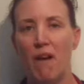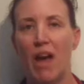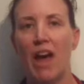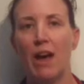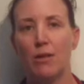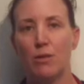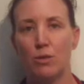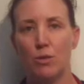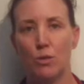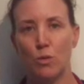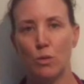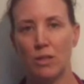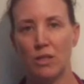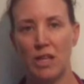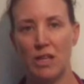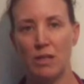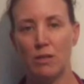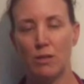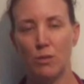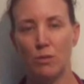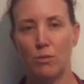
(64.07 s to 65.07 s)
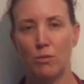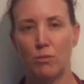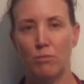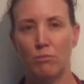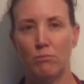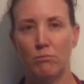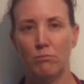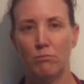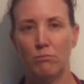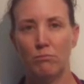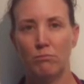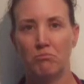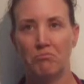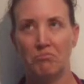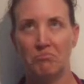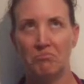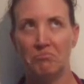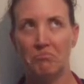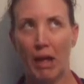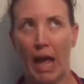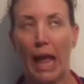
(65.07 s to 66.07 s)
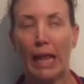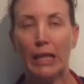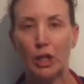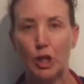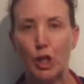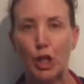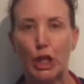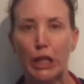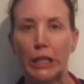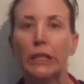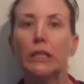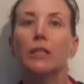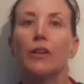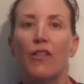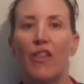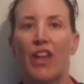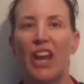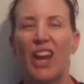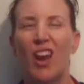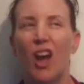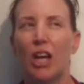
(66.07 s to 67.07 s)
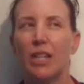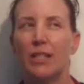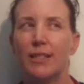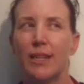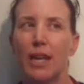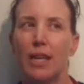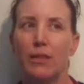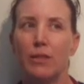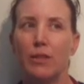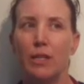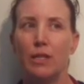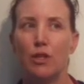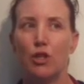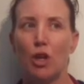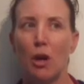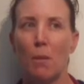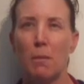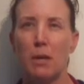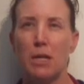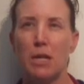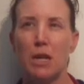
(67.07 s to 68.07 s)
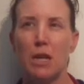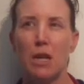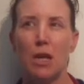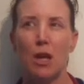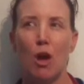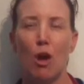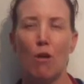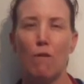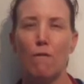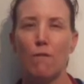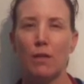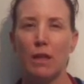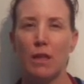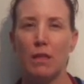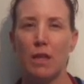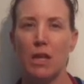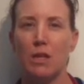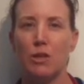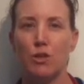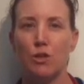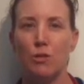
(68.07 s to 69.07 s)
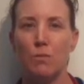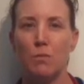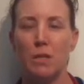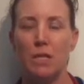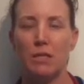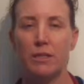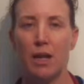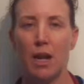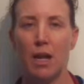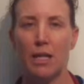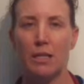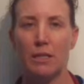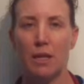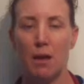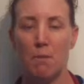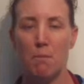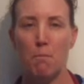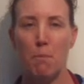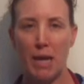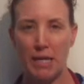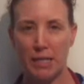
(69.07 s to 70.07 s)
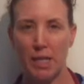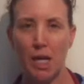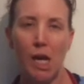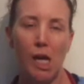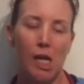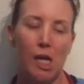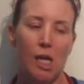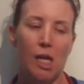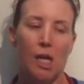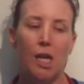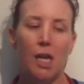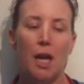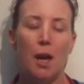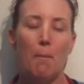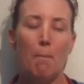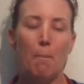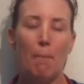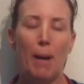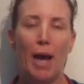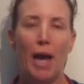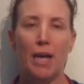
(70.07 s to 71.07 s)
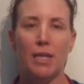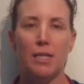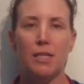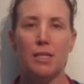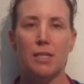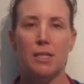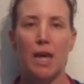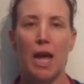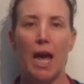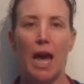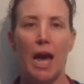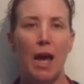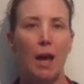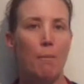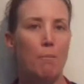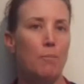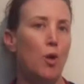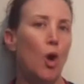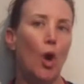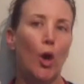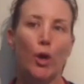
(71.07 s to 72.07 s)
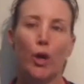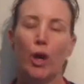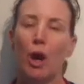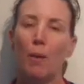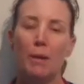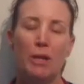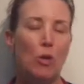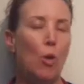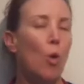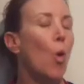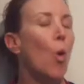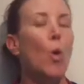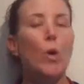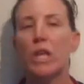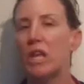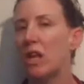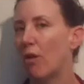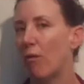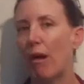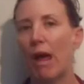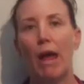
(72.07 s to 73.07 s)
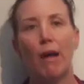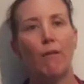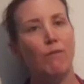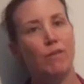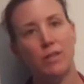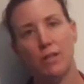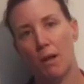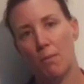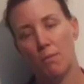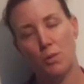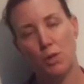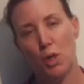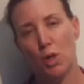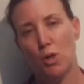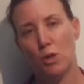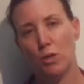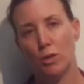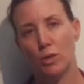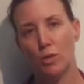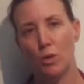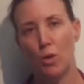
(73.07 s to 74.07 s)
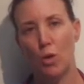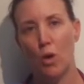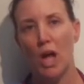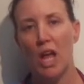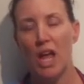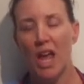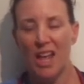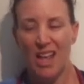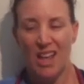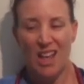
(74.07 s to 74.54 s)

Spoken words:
of outdoor seasonal allergen, then I'd say this time of year hopefully things should be starting to get better. But no, I mean all year round for some dogs, or